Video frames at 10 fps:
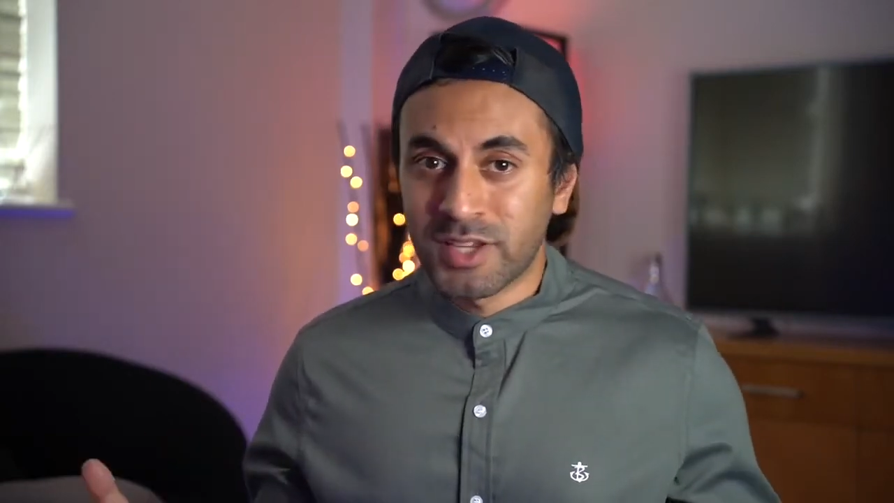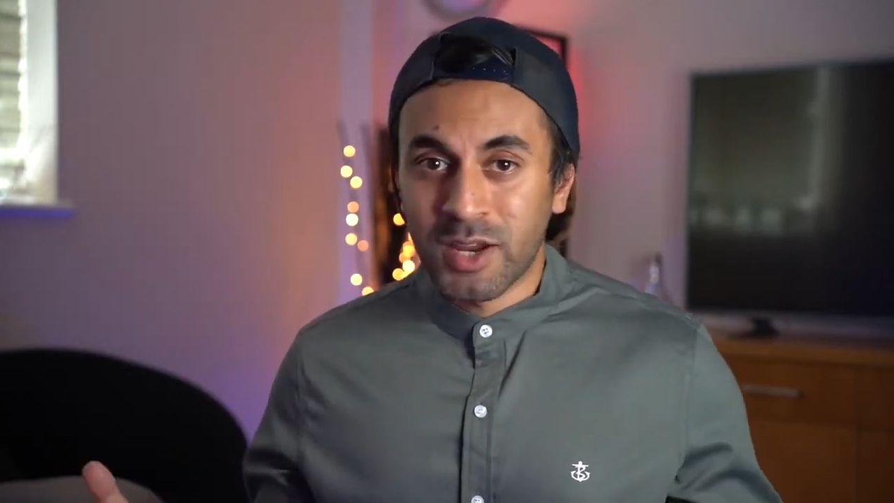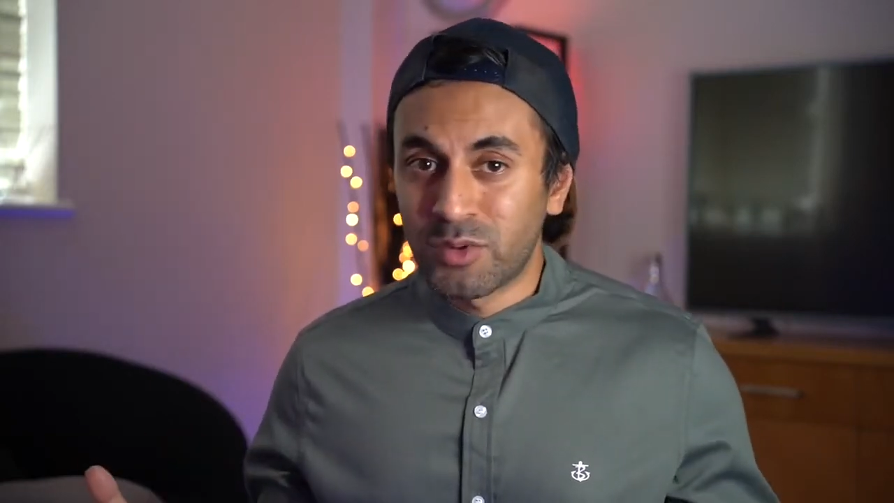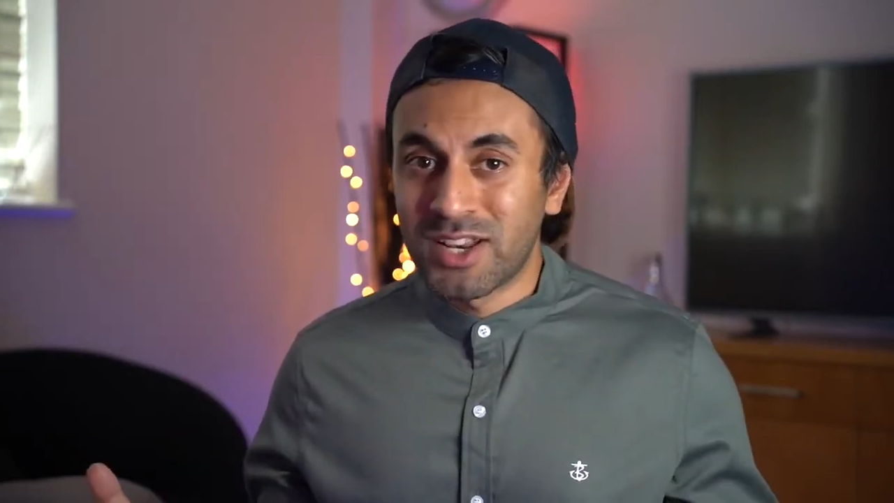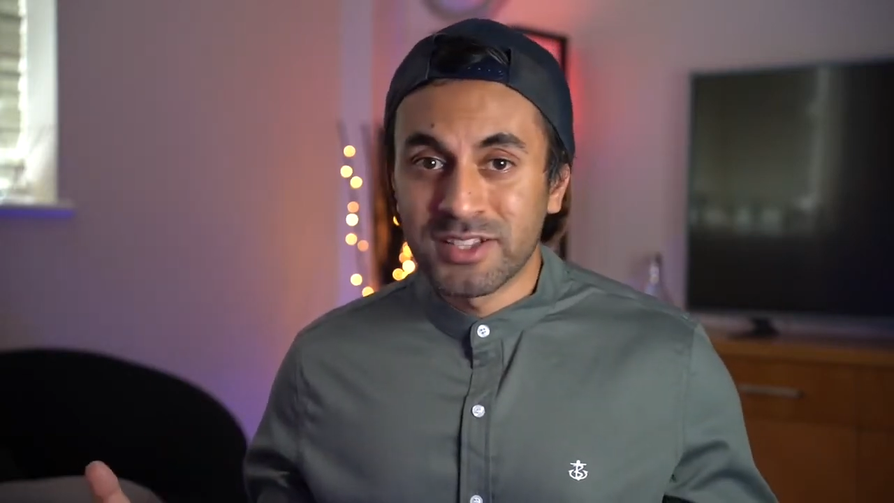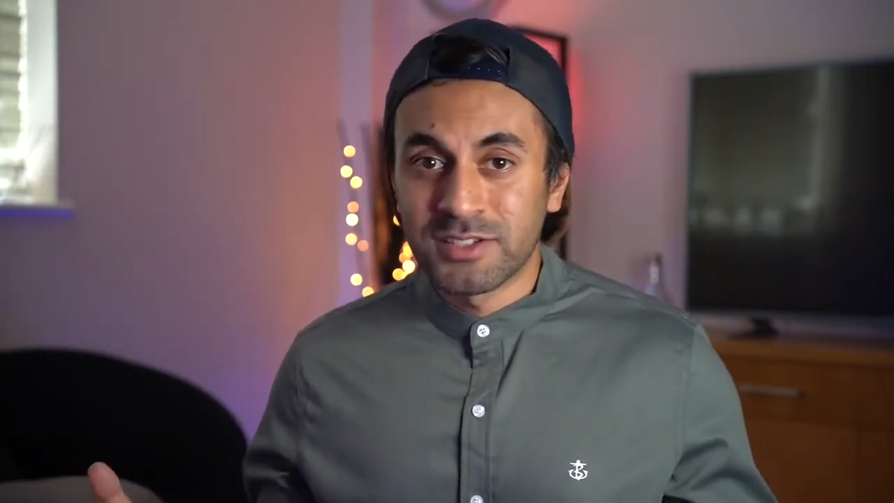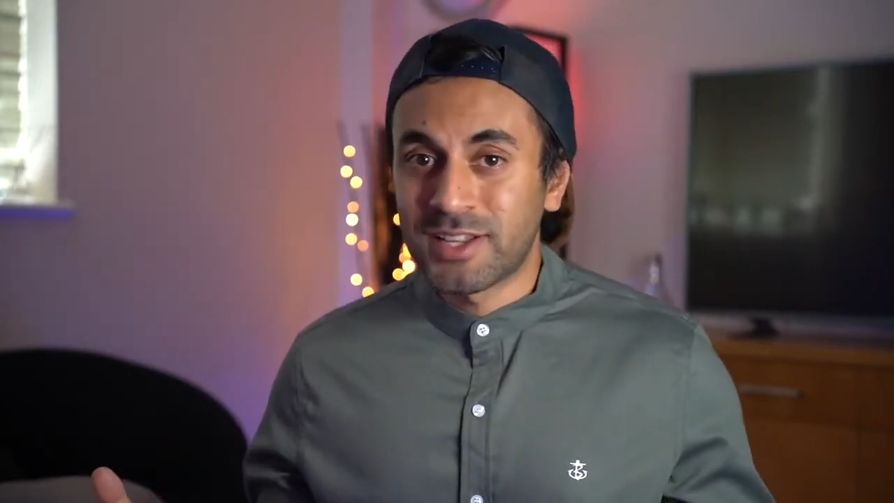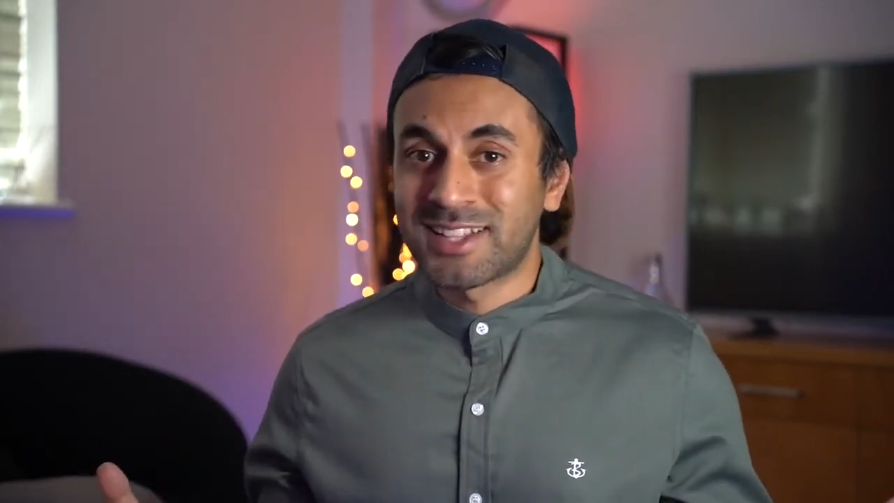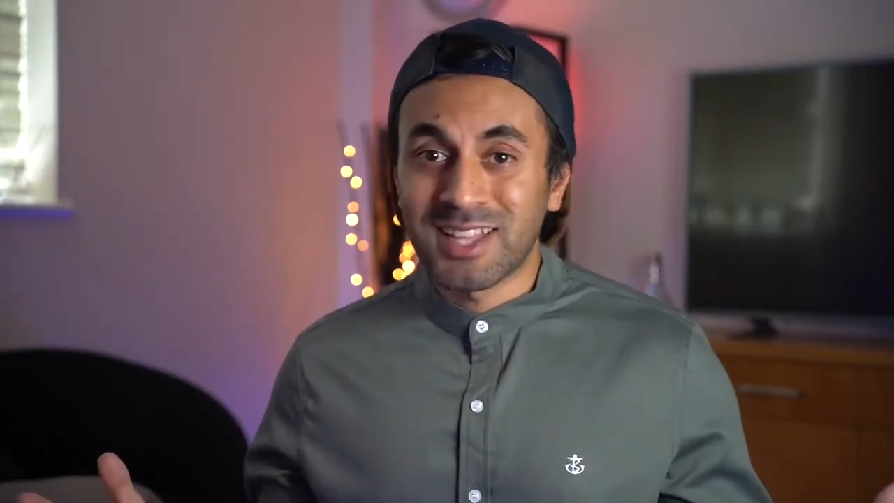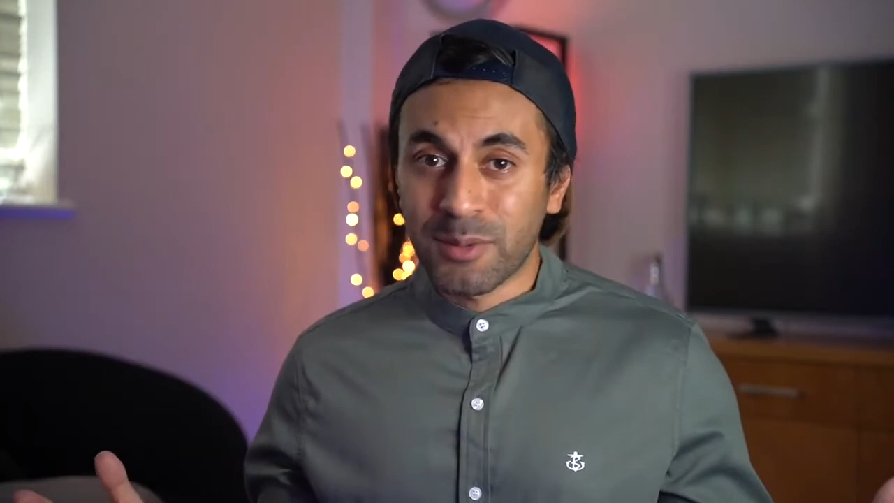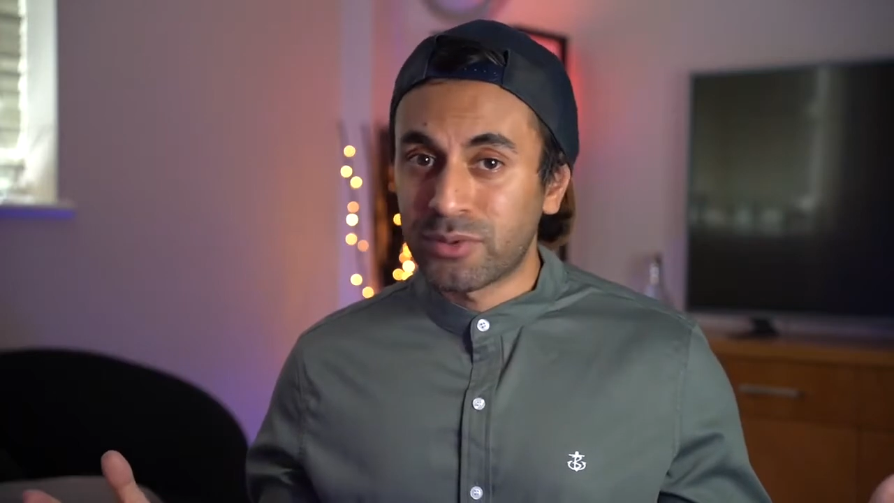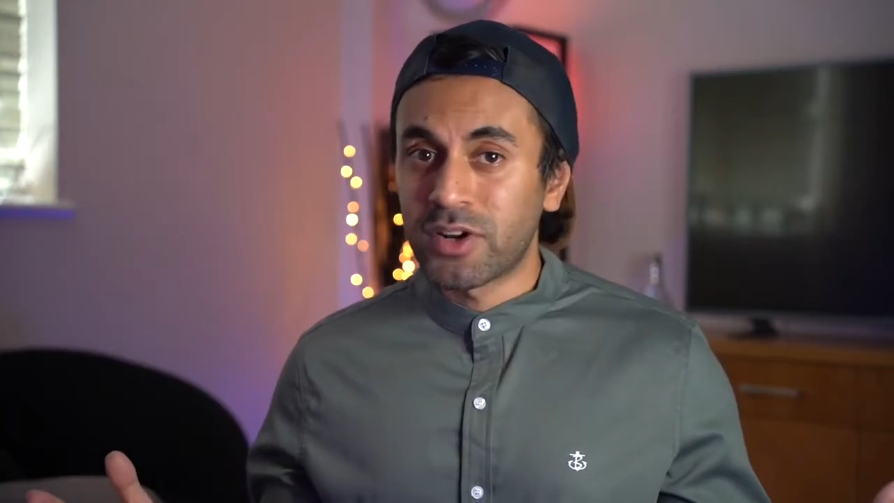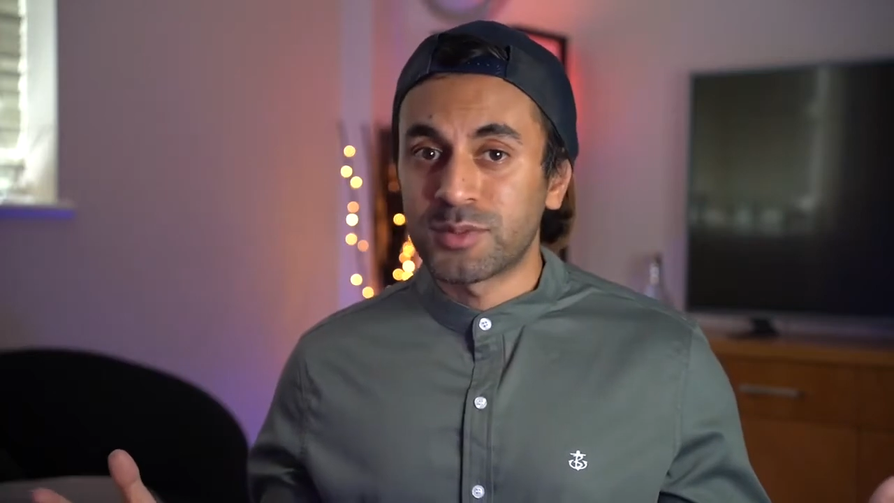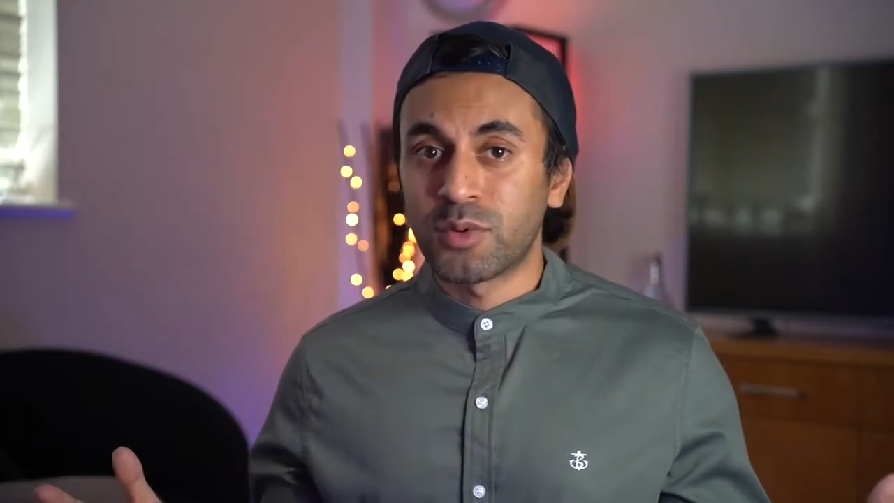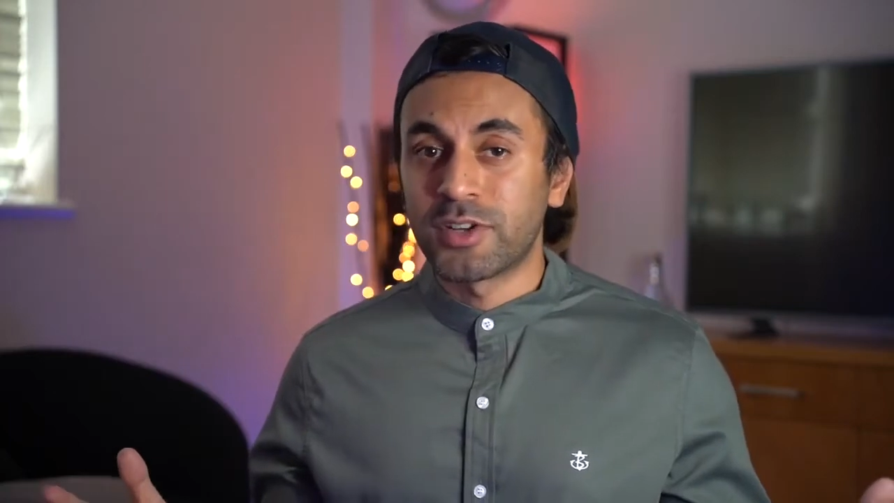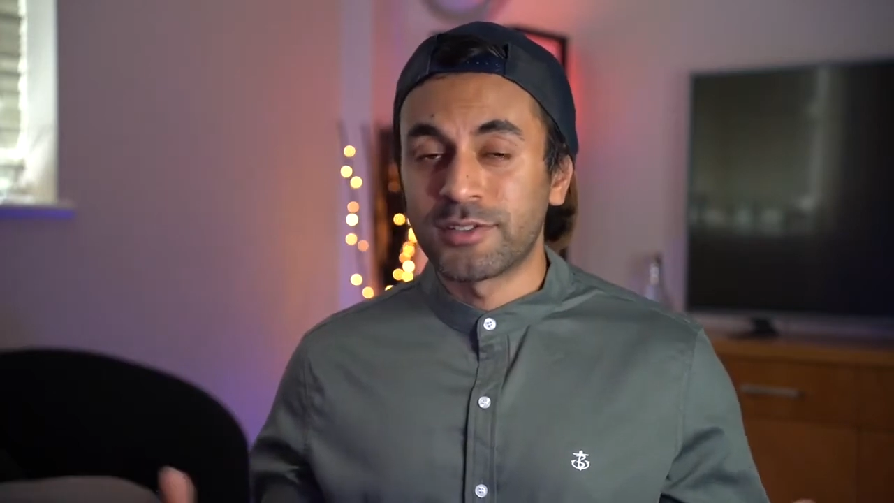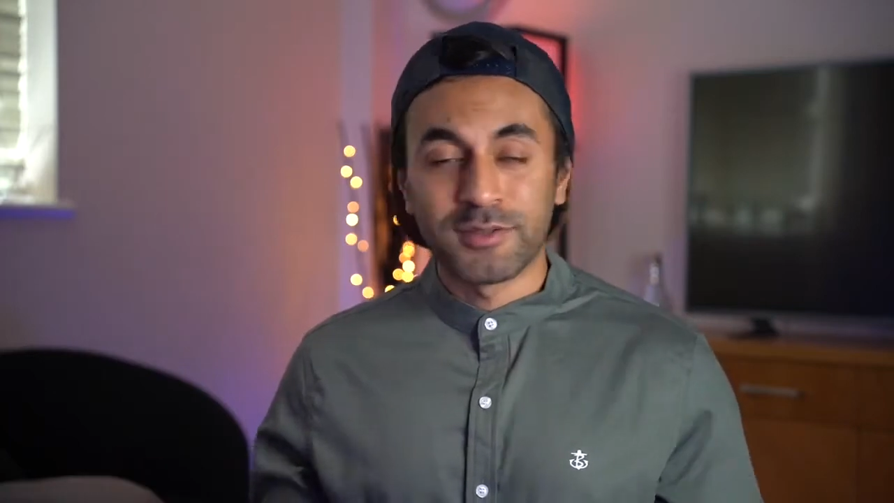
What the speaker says: camera lens at that price point